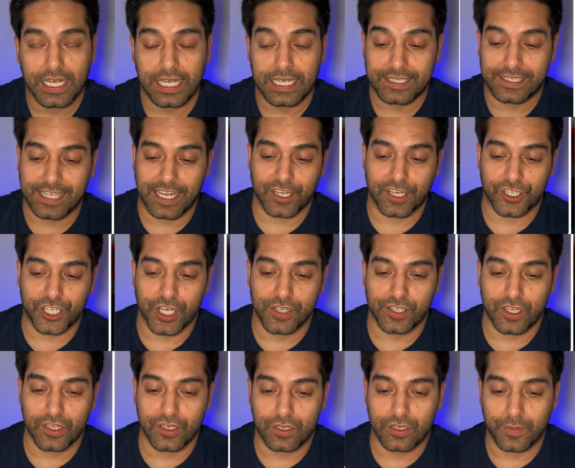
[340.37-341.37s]
Second show is
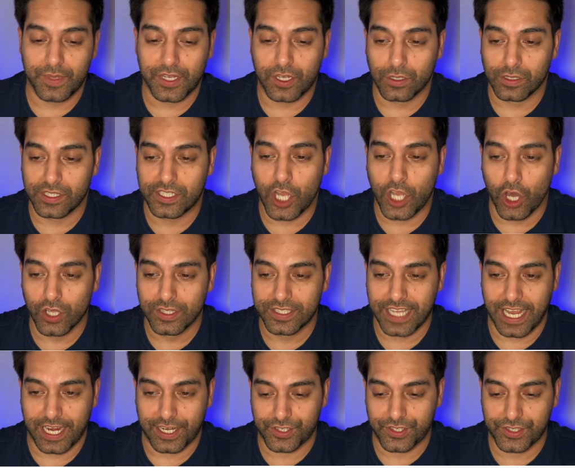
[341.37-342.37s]
going to be called
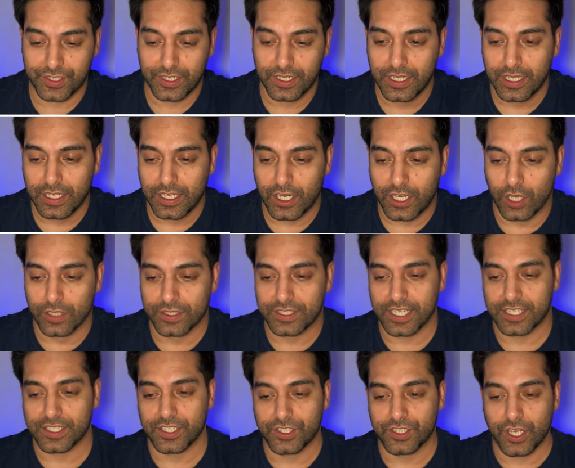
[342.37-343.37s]
Context.
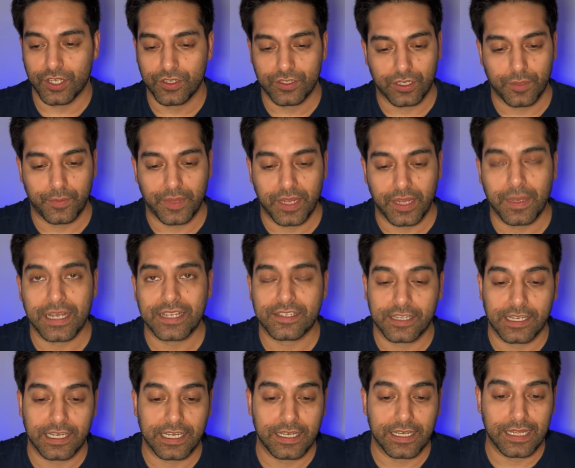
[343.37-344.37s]
Context is going to be
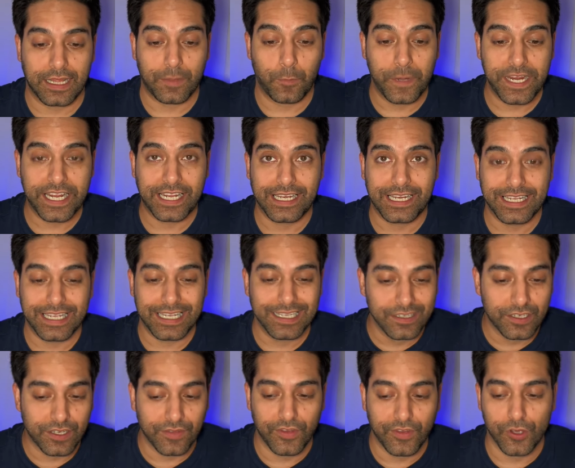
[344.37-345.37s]
basically a weekly
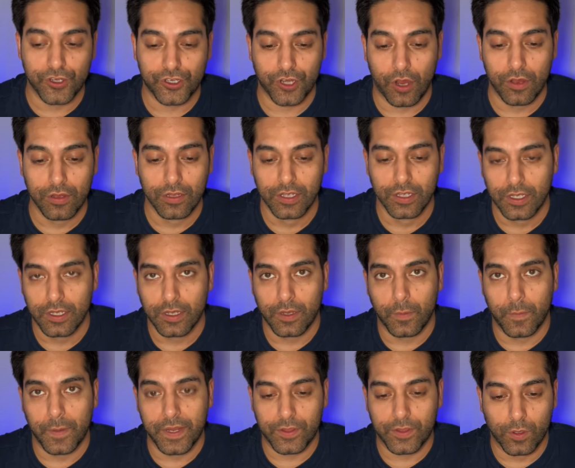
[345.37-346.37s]
interview show
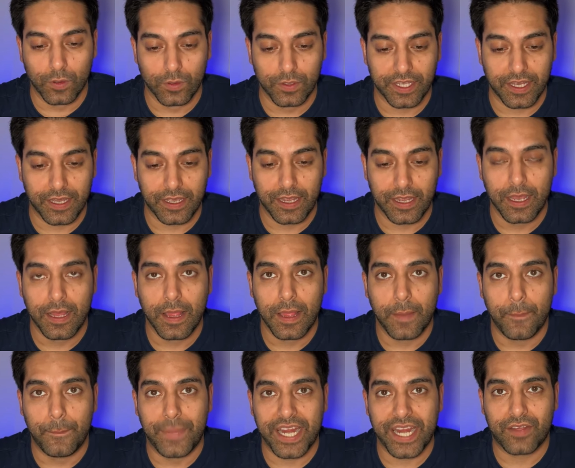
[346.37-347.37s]
with all the
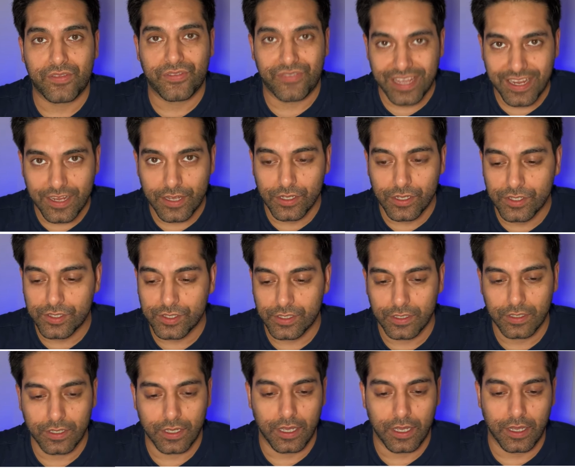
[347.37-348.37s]
big thinkers
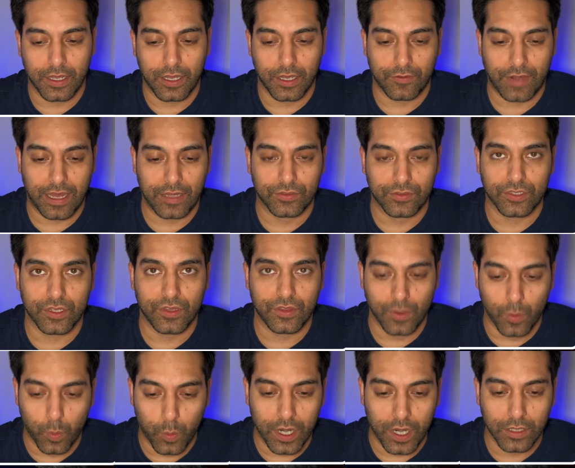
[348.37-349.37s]
around
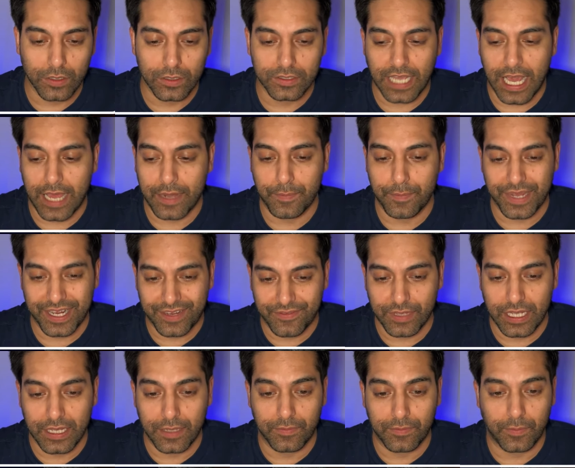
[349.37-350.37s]
the world and
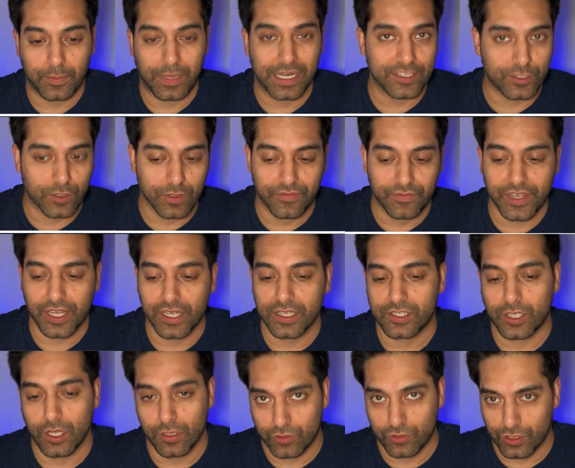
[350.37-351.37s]
big political figures,
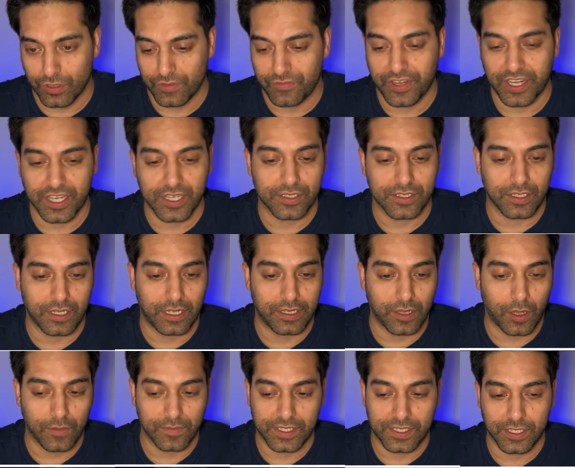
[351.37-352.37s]
cultural figures, and
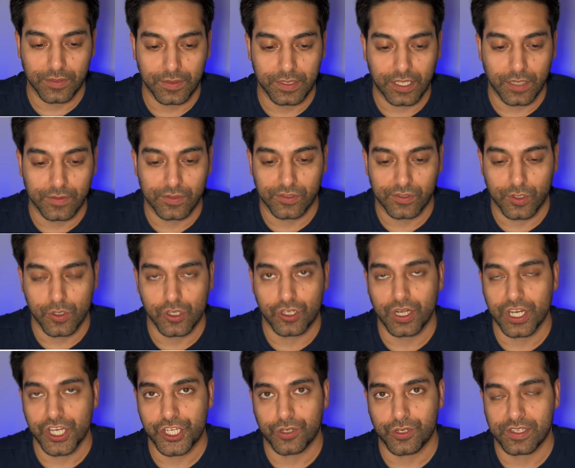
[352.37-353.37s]
obviously in terms of
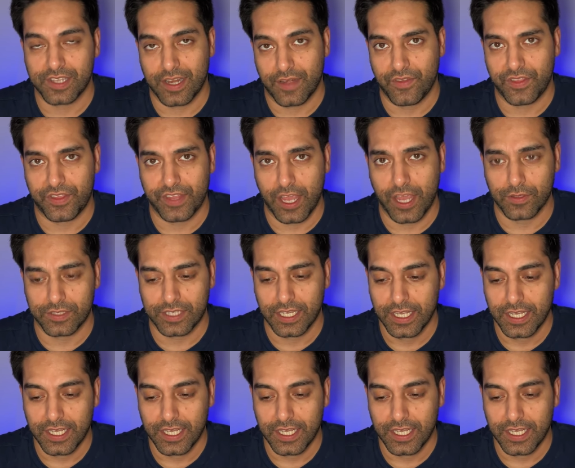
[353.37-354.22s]
social issues and everything else.